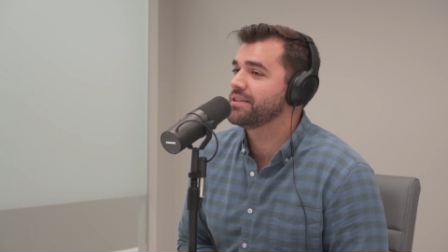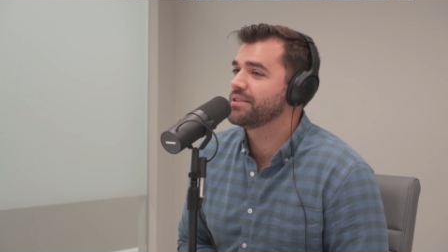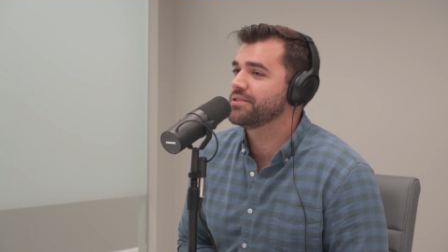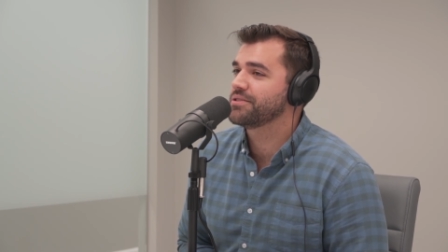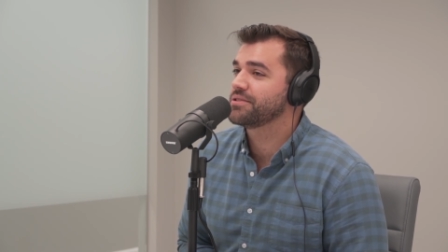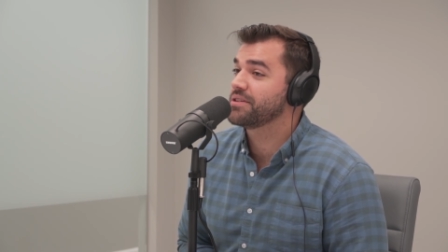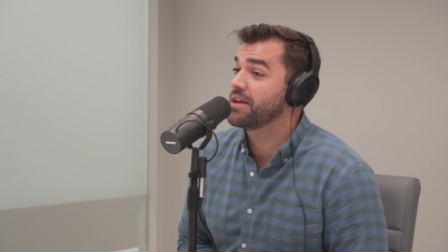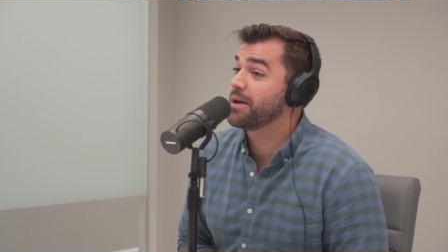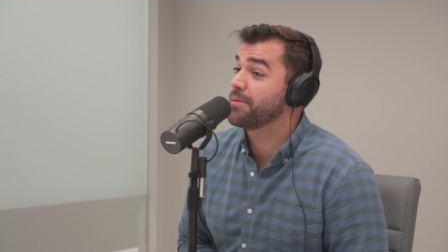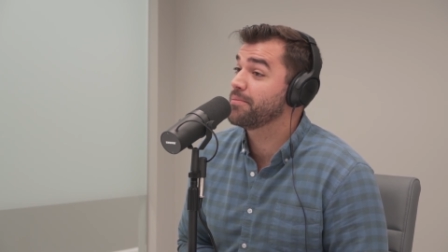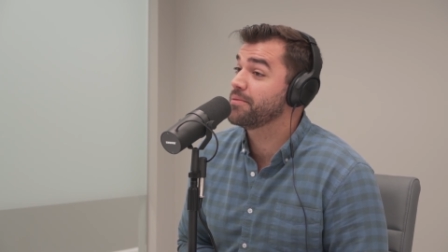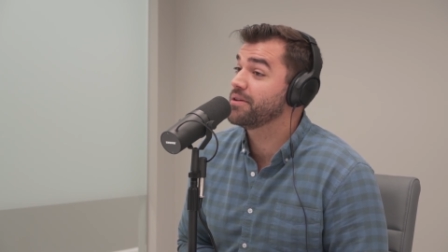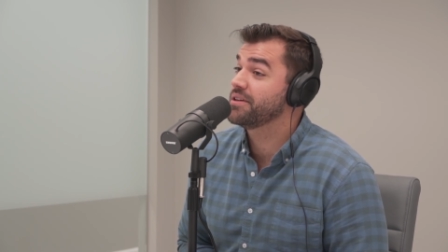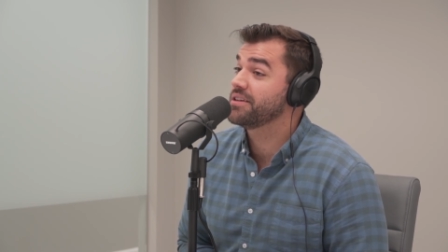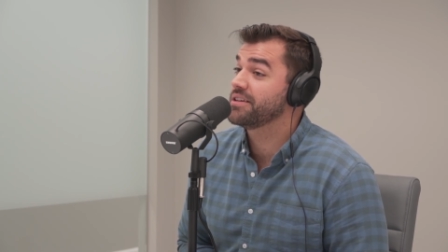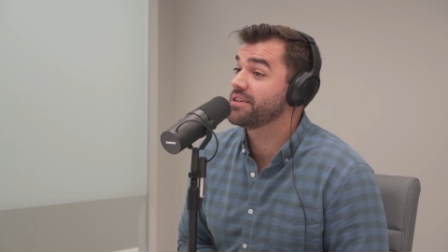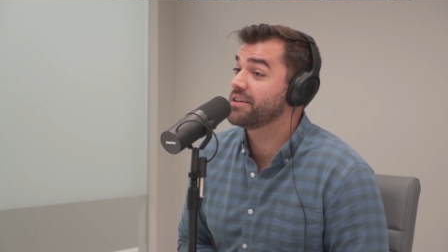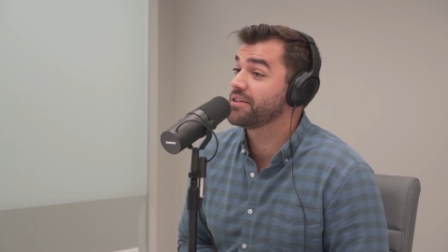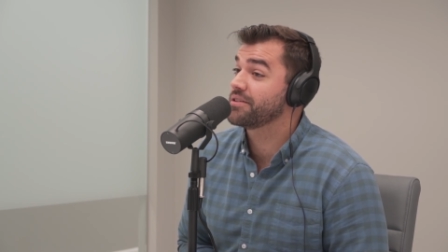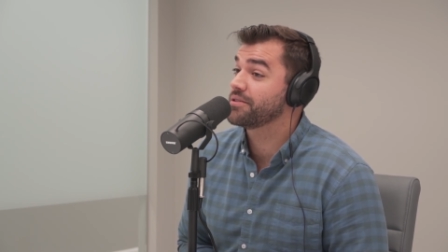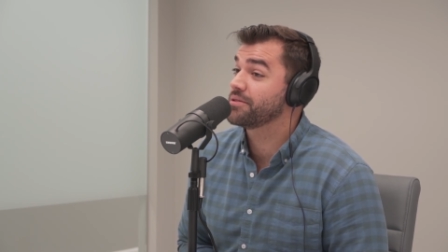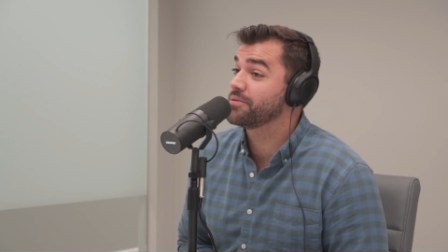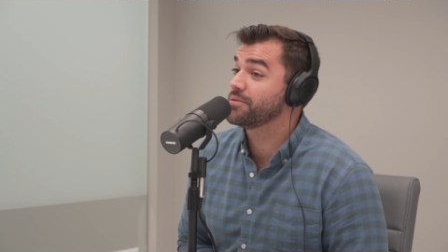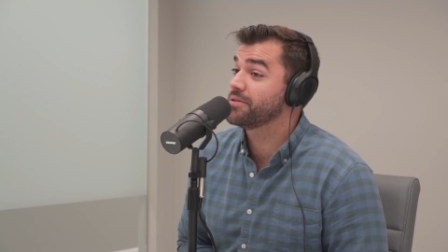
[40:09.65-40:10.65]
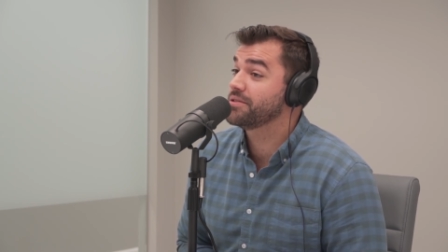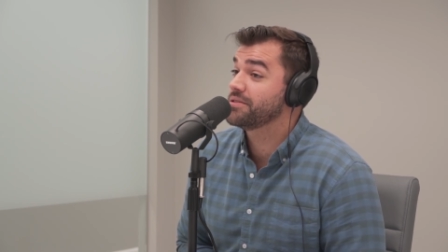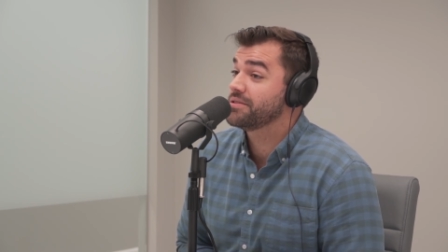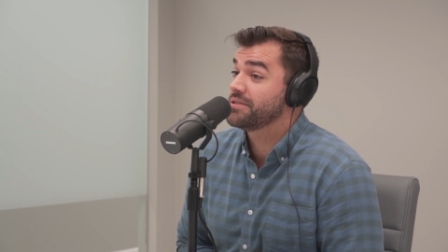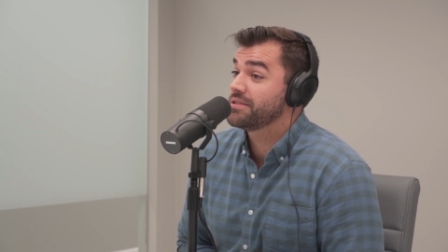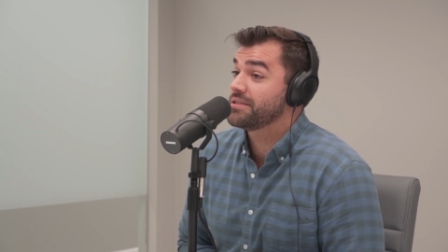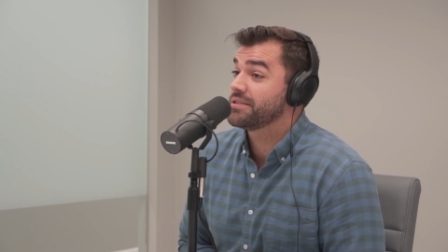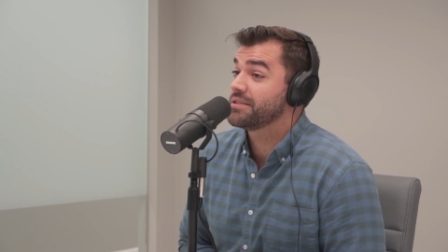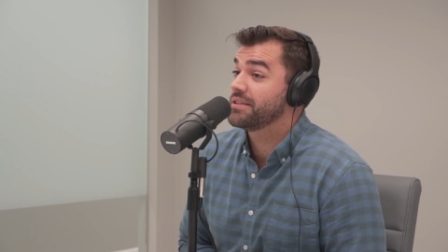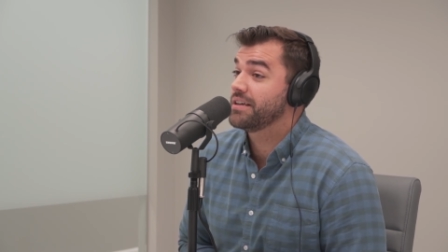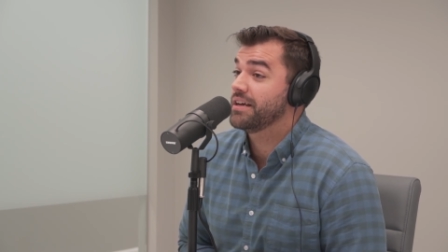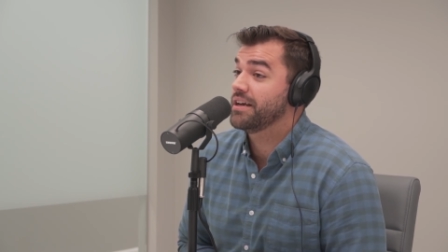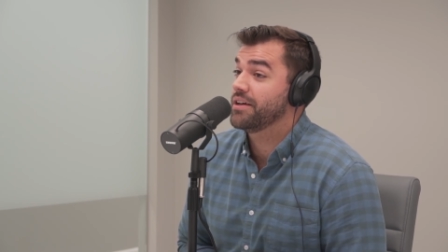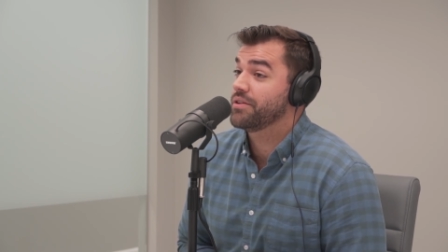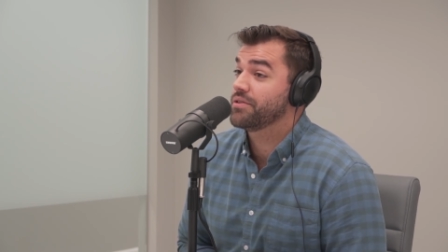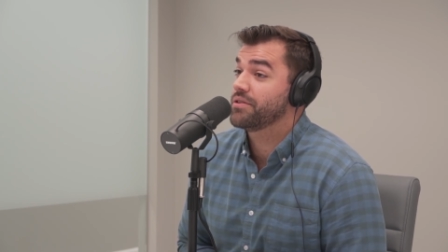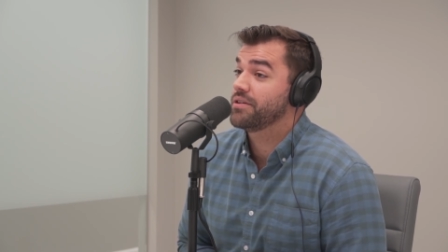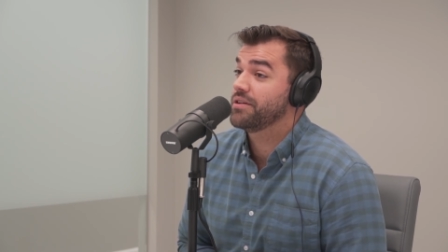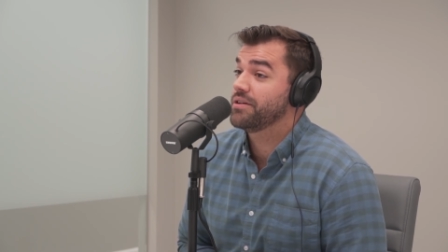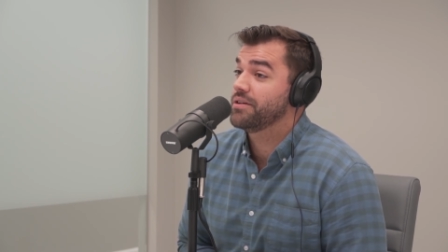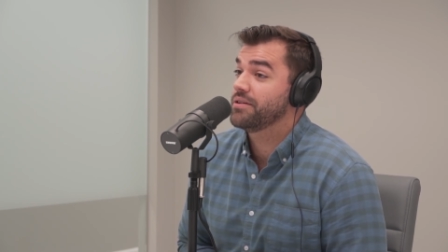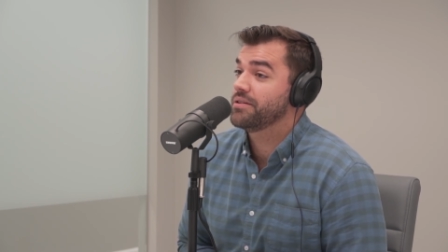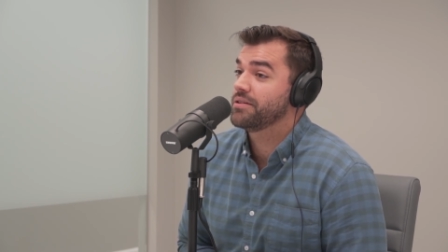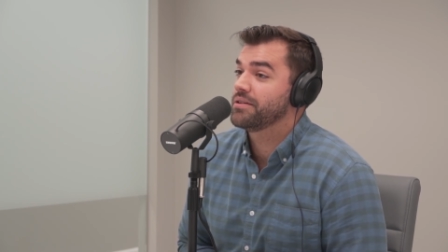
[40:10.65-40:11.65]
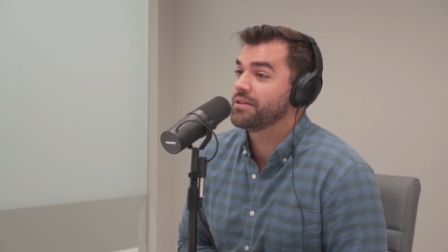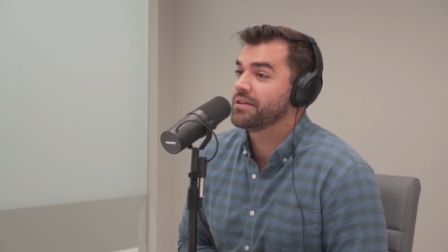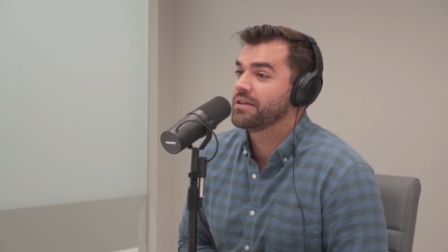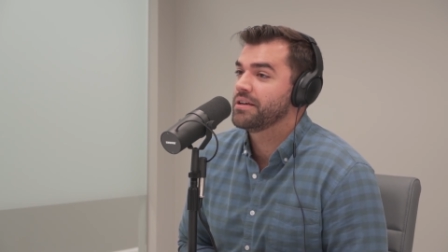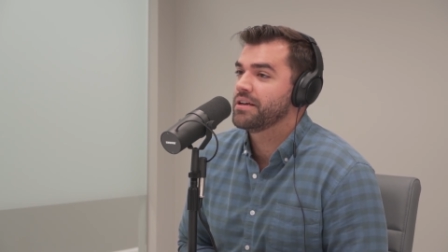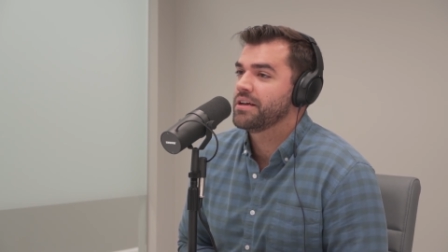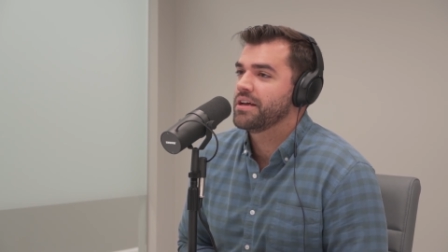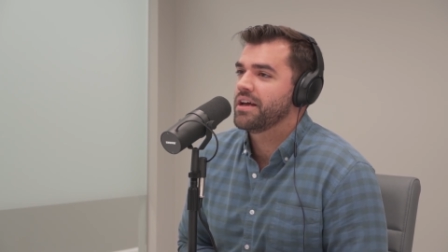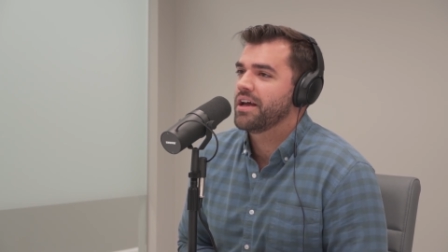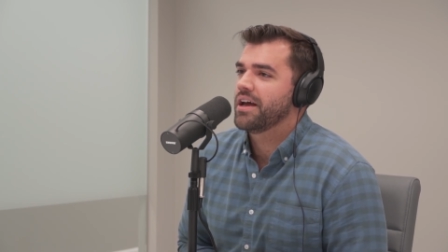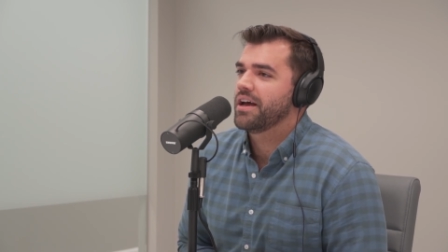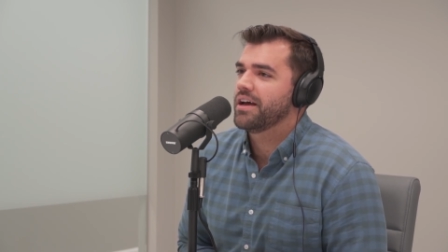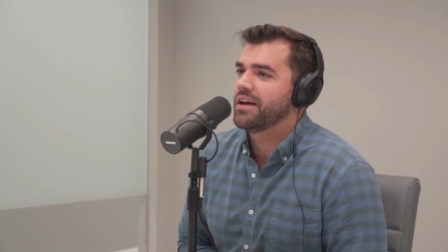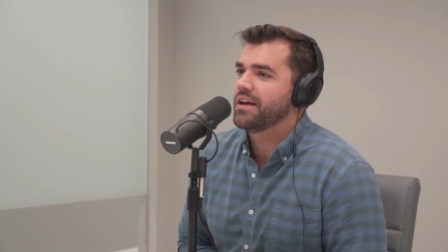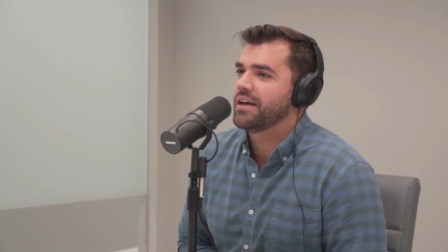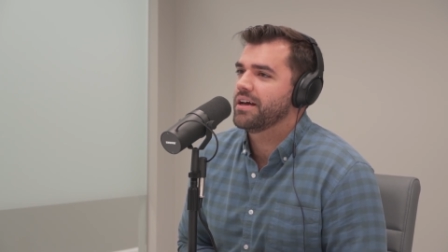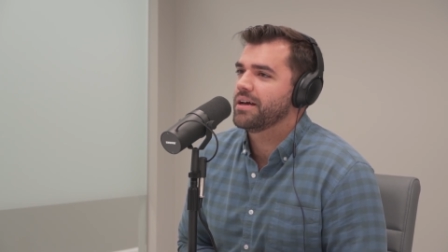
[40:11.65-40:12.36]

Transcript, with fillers: There's not many other ones out there. Perfect.